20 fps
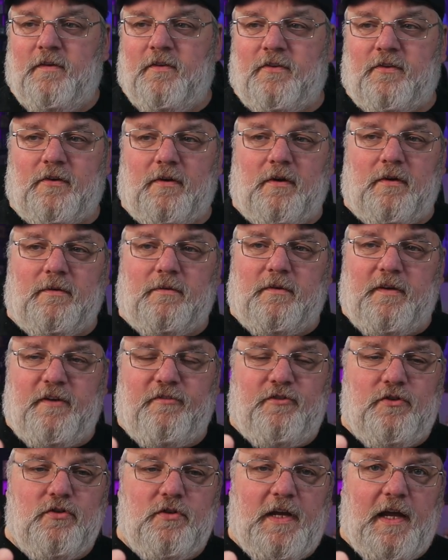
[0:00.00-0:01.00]
So
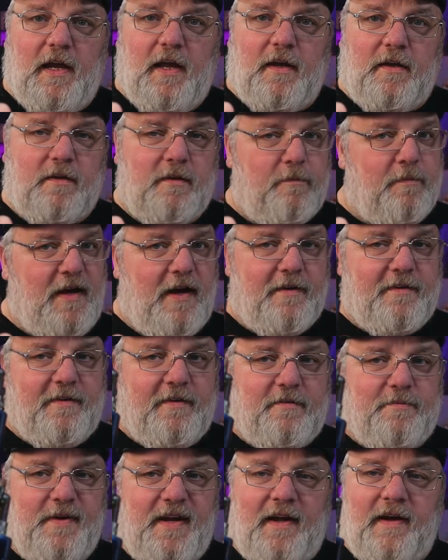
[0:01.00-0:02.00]
if you get the
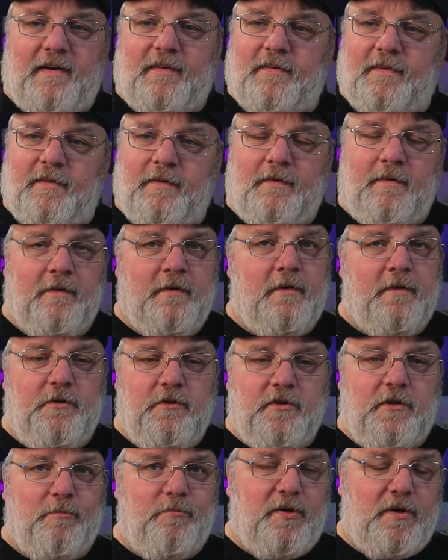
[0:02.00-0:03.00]
Maxus Max,
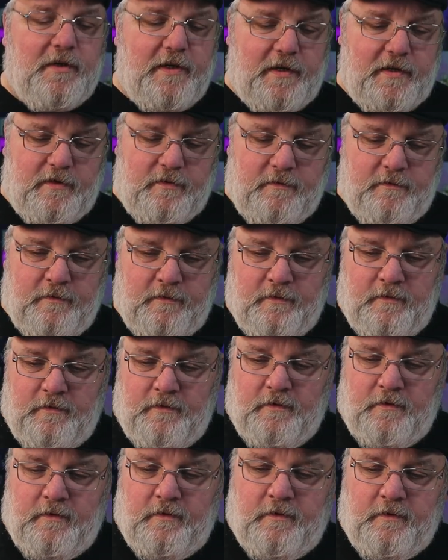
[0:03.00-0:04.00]
you can put
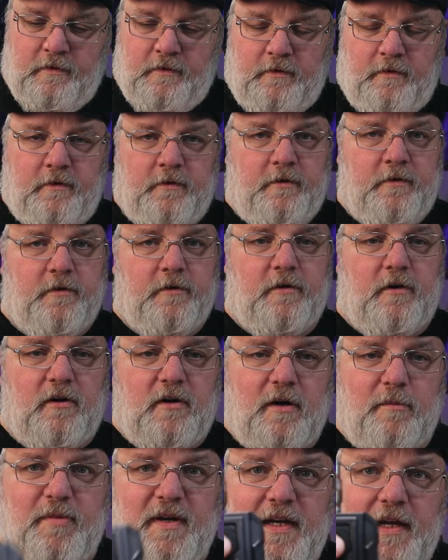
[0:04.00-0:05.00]
your
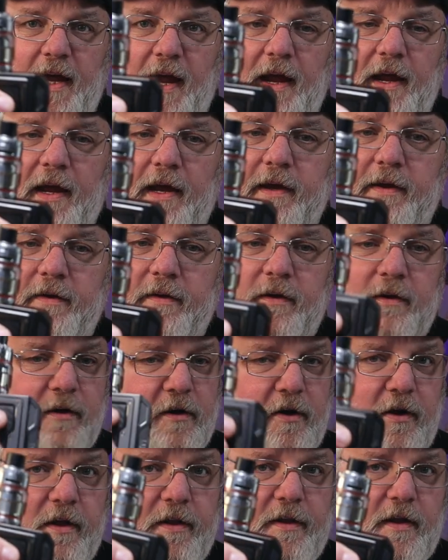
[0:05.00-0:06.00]
R B A
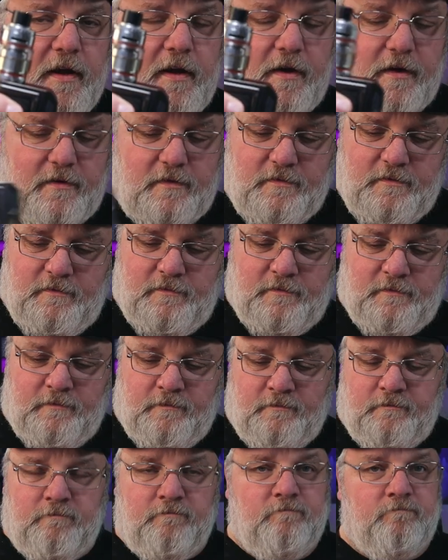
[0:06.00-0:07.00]
on there
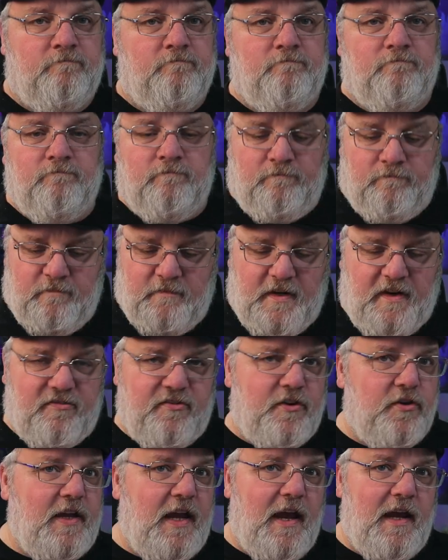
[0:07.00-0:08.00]

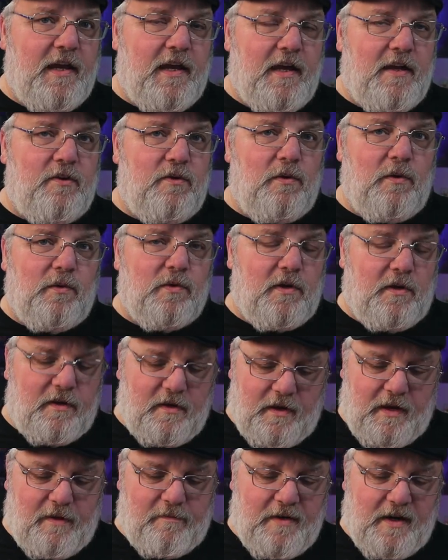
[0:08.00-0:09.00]
if you can't get a hold of
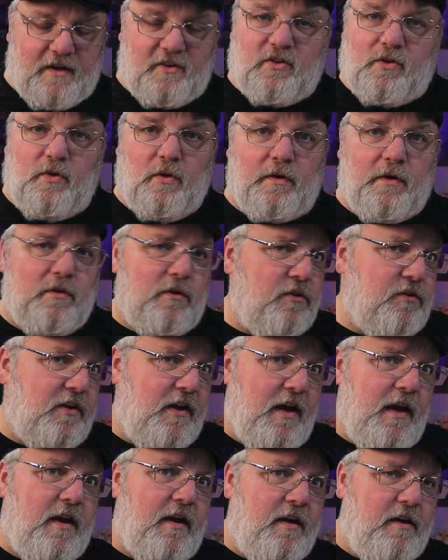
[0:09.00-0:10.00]
the M X coils
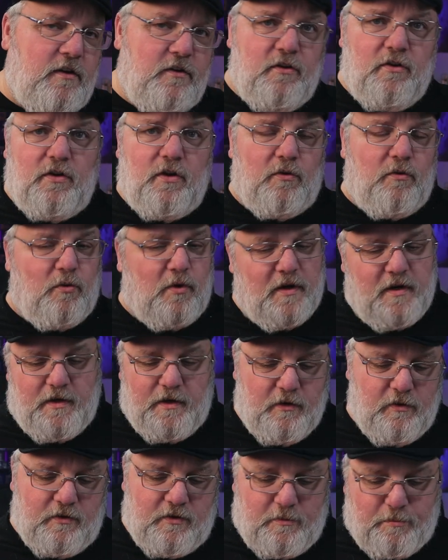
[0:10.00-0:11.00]
and you don't want to
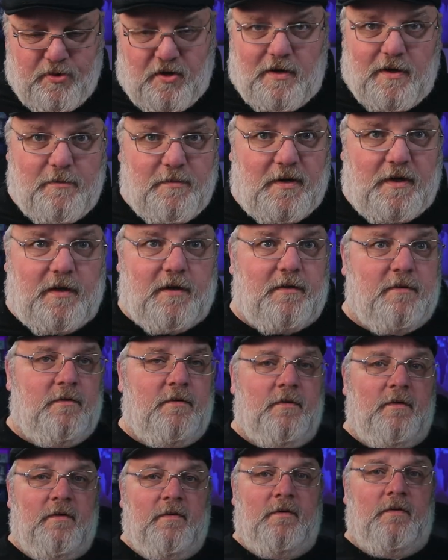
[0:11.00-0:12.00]
use the pod mod.
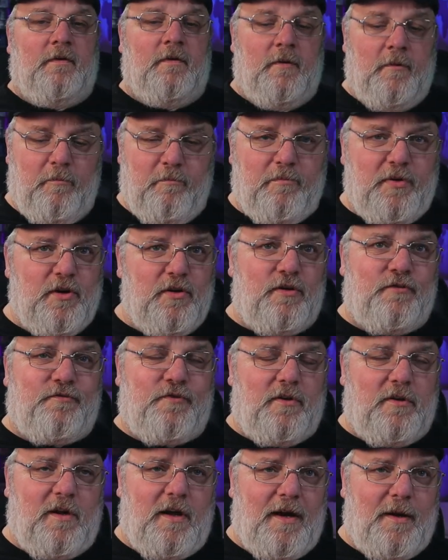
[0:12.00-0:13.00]

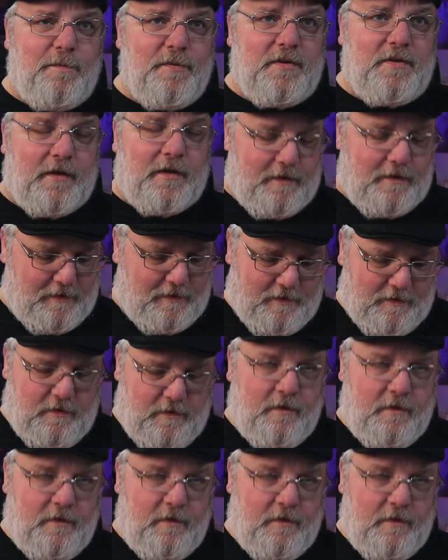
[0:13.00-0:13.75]
Beautiful options.